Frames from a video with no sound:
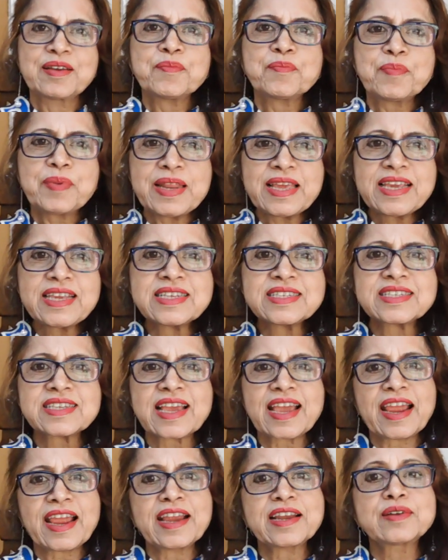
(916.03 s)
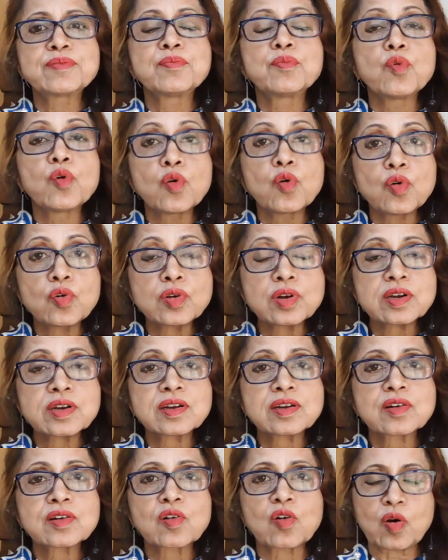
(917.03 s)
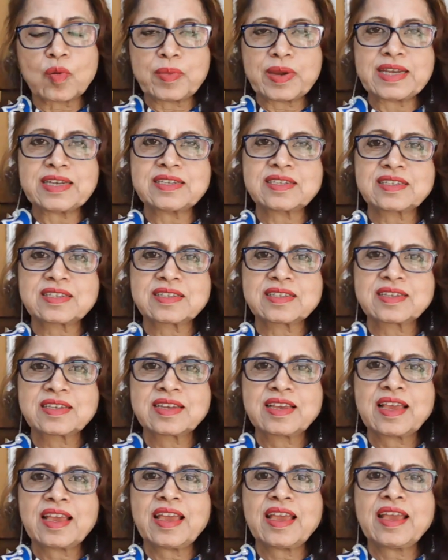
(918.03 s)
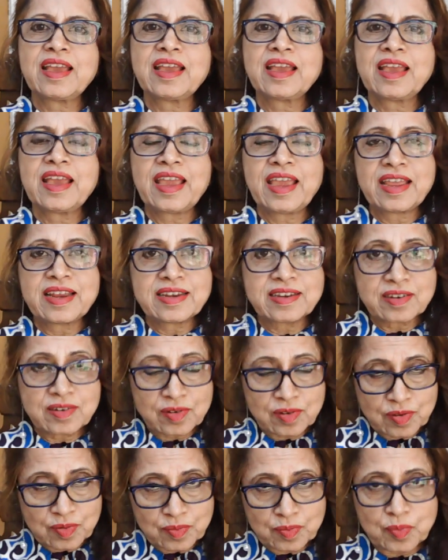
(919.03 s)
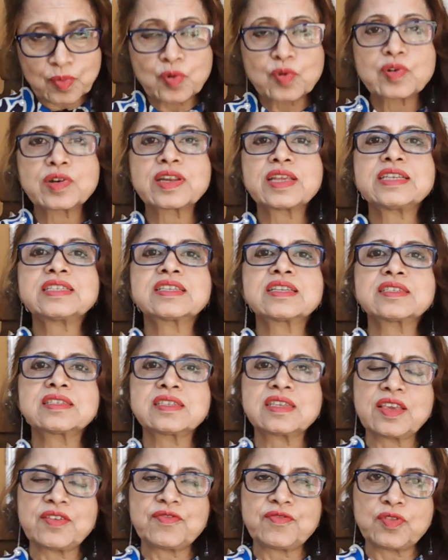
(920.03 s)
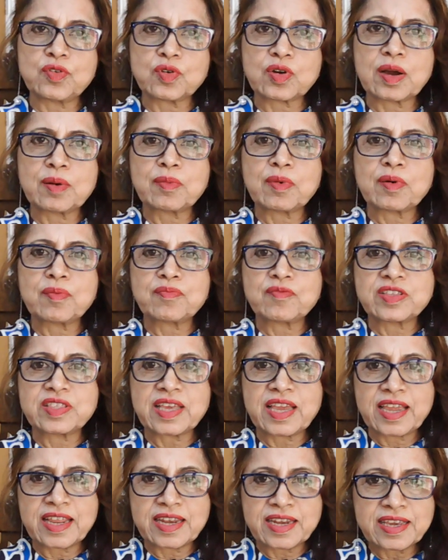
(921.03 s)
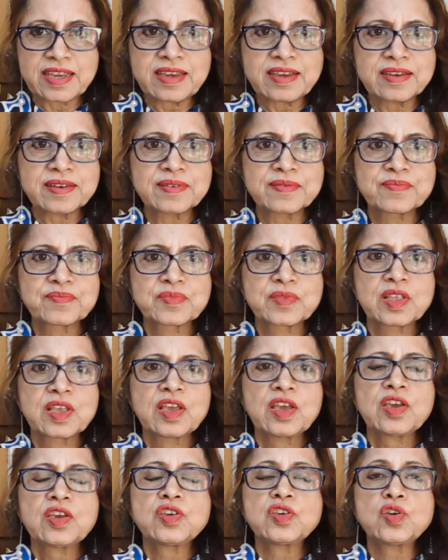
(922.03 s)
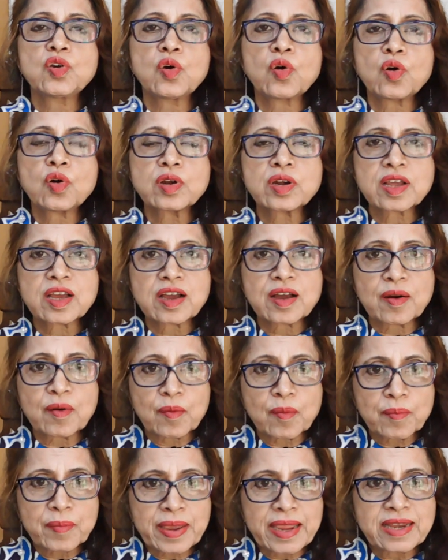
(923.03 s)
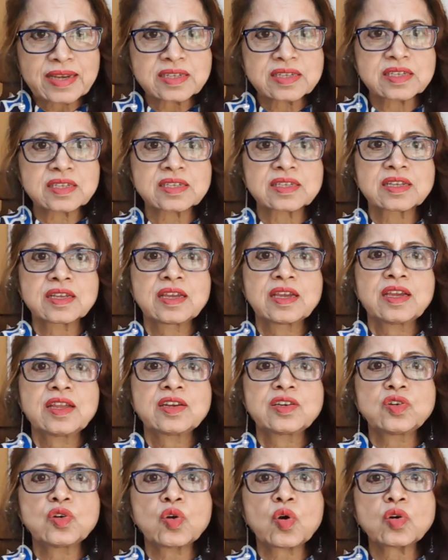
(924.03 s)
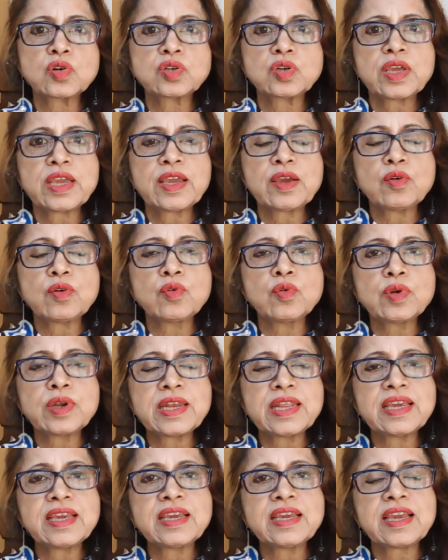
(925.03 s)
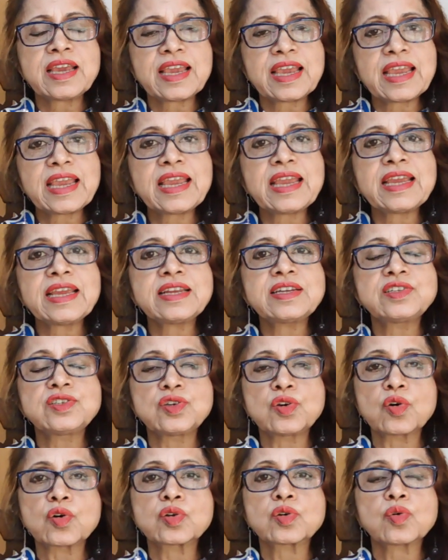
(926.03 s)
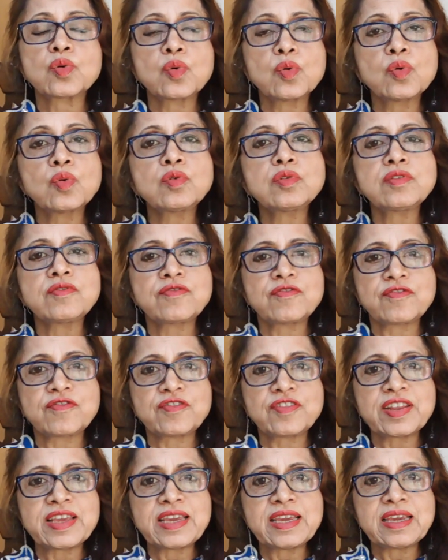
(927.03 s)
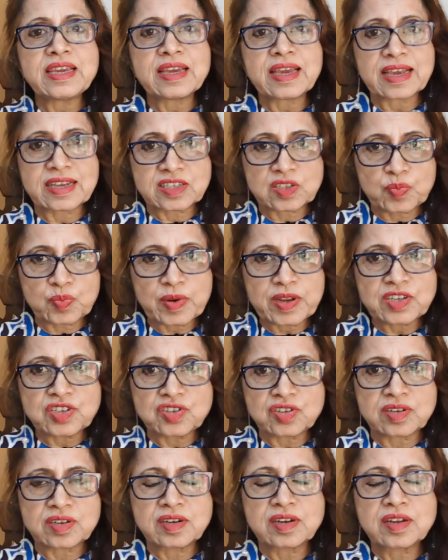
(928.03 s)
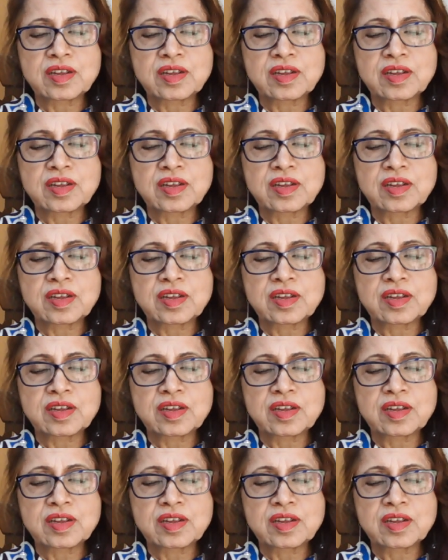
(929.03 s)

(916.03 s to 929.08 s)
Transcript: Please add more comments and more reasons if you come up with any. Your comments not only aid your own free expression,